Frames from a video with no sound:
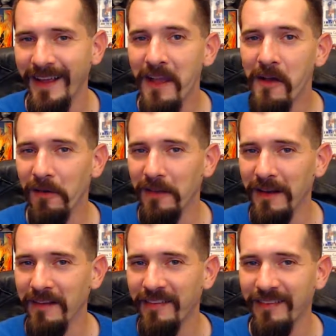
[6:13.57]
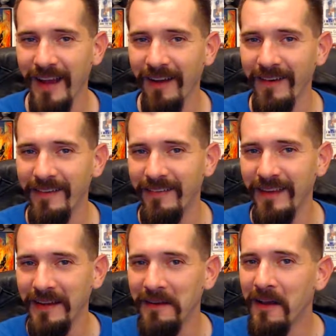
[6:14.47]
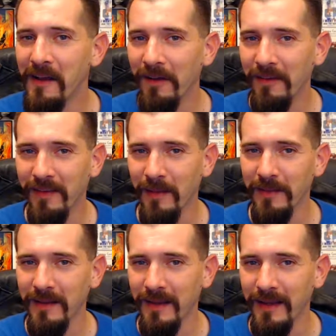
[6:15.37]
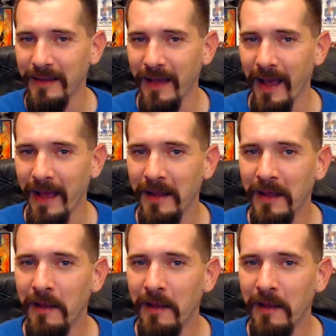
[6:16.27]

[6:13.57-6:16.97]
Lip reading: or the next scary scene, or something like that.